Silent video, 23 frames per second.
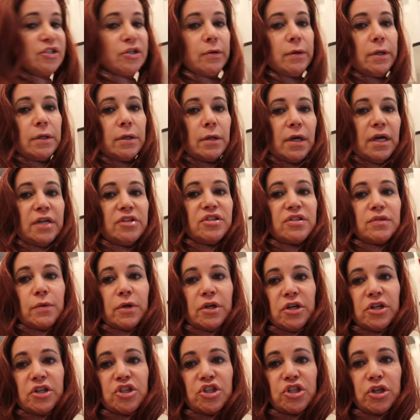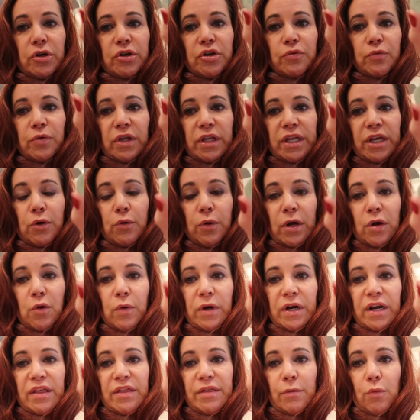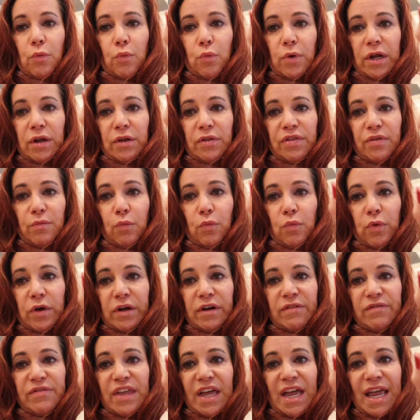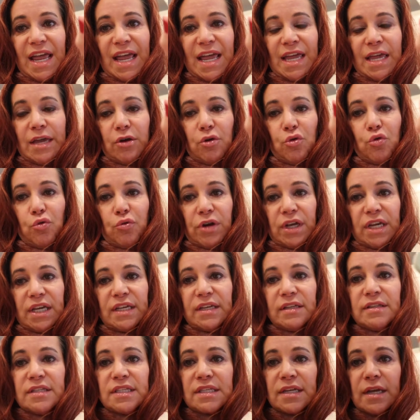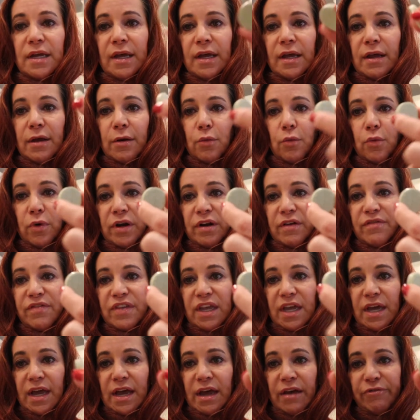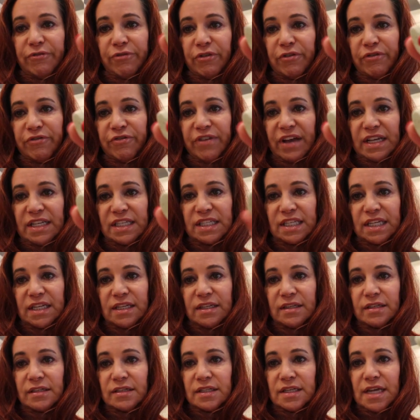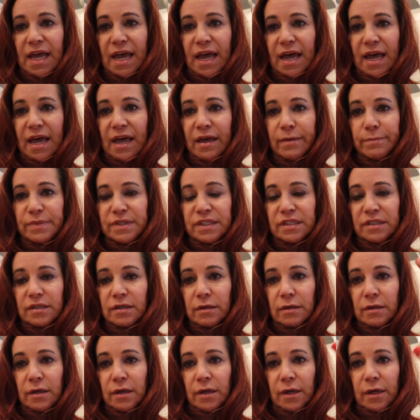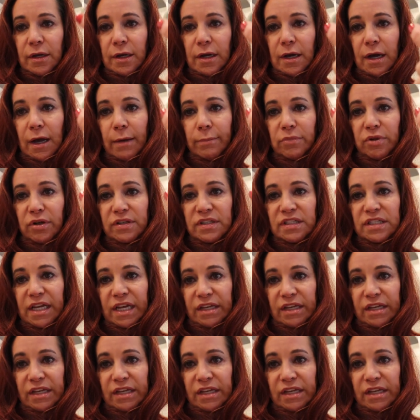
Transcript: do, and I just wanted to show you really quick one of the 8 Greens, one of the effervescent tabs looks